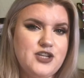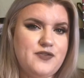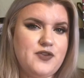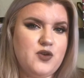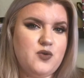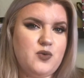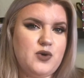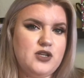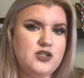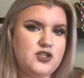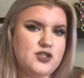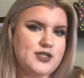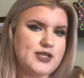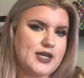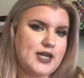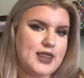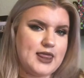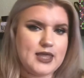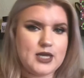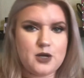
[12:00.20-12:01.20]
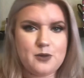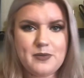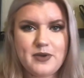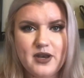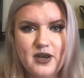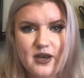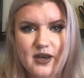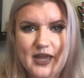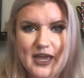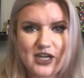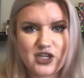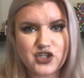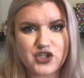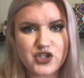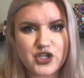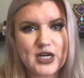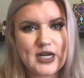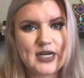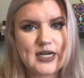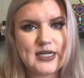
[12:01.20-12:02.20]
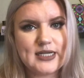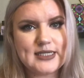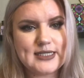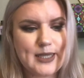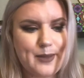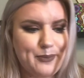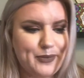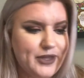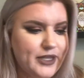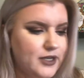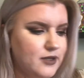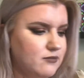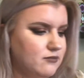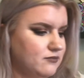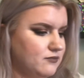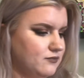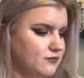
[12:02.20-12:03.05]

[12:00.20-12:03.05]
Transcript: if you want just like a little bit extra something.